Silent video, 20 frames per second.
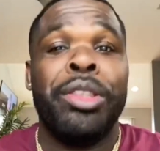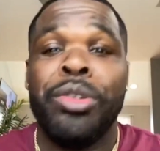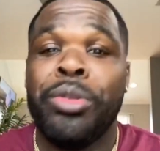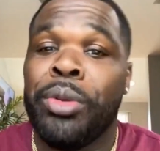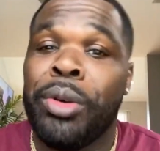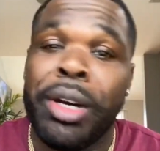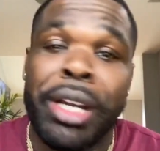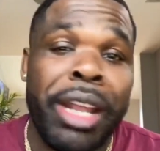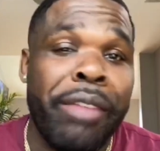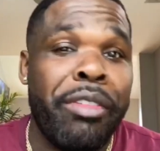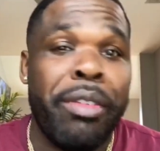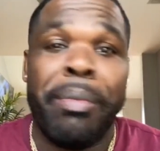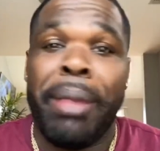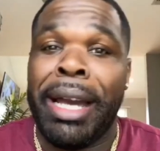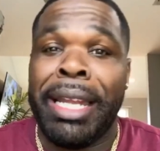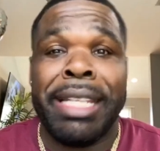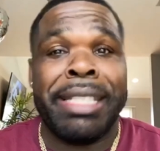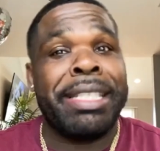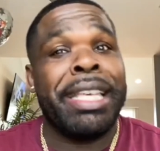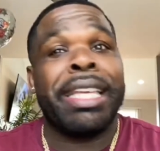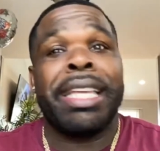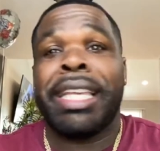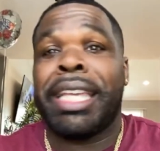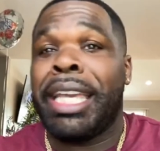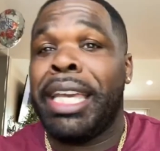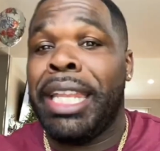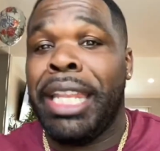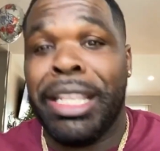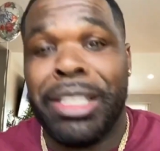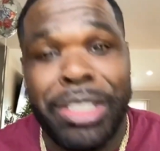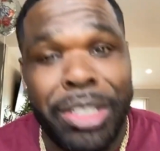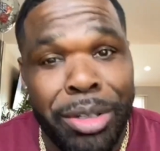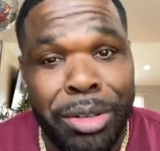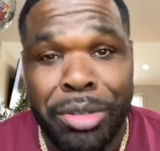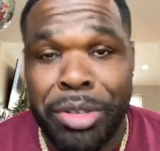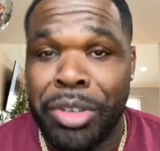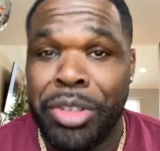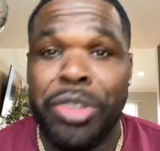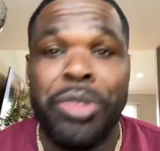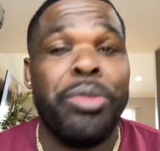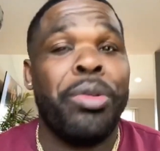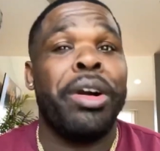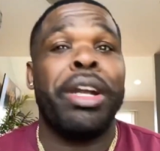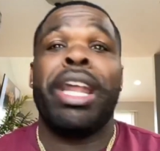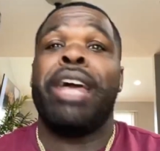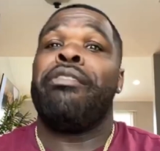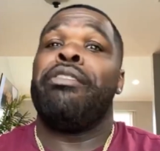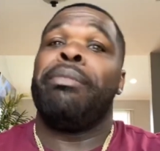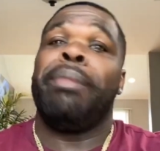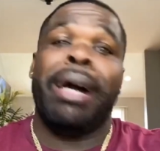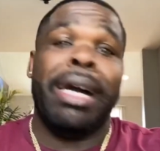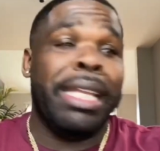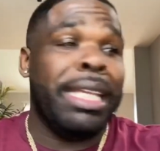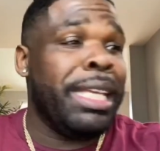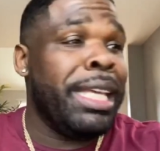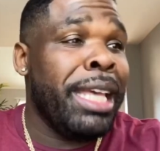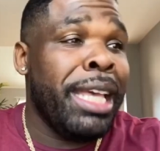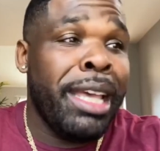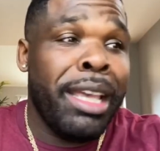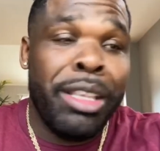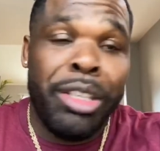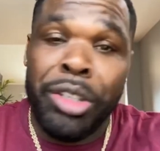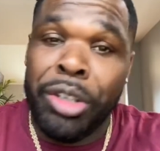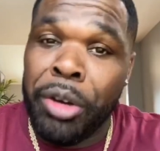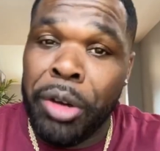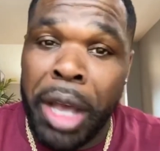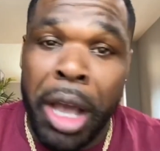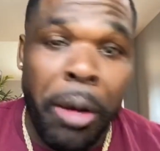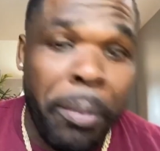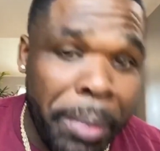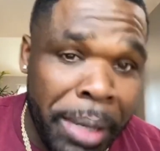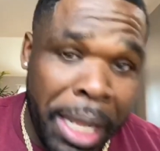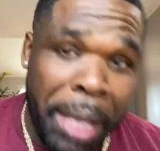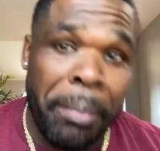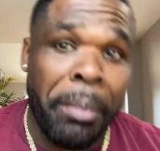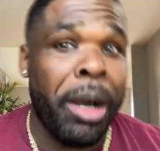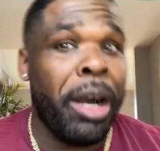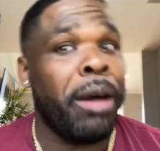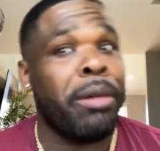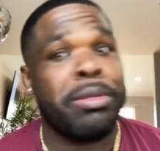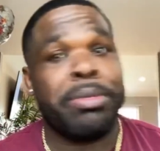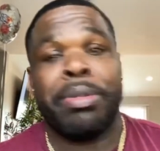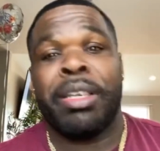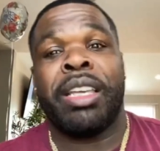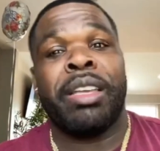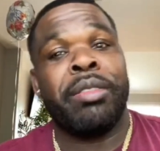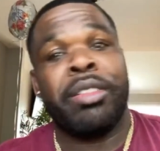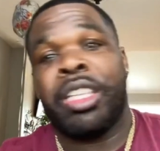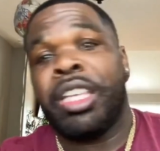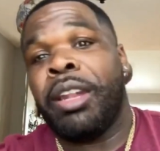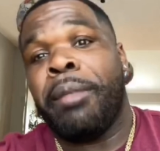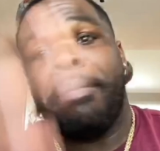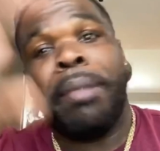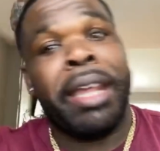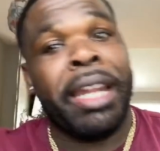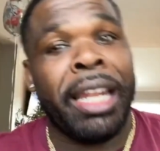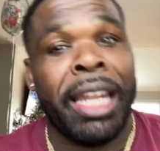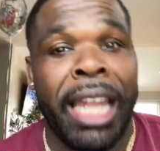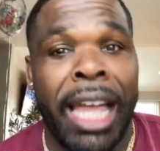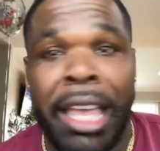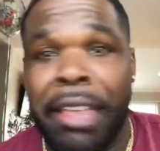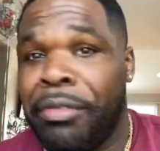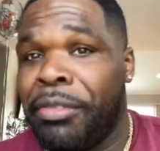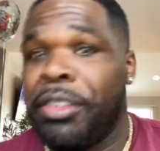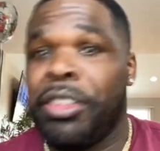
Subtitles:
You want everybody taking care of their children. You want everybody, you know, helping their moms get a better life.